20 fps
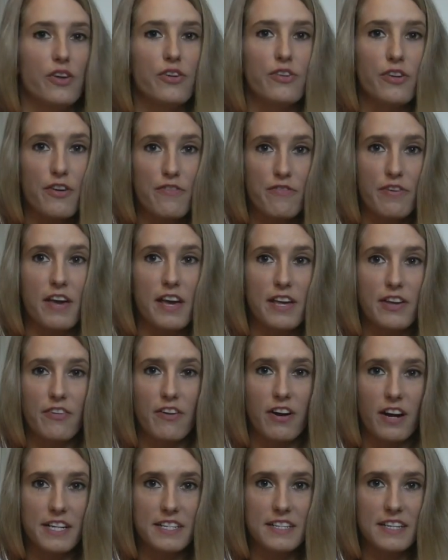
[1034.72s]
Don't forget
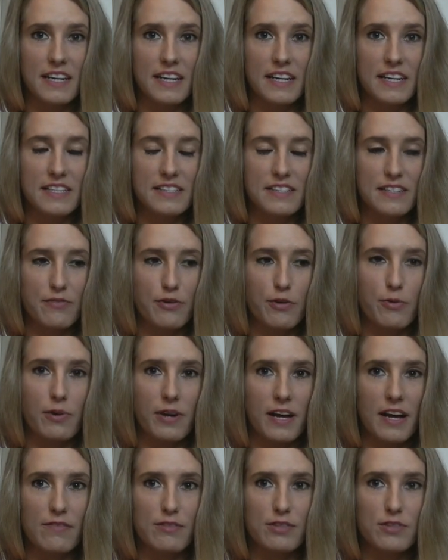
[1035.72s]
your IDs if you want
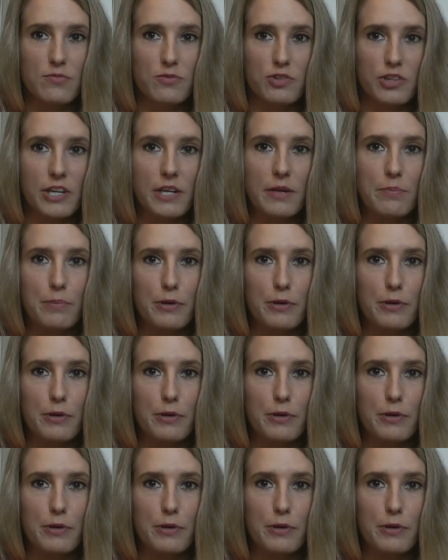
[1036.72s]
to have some drinky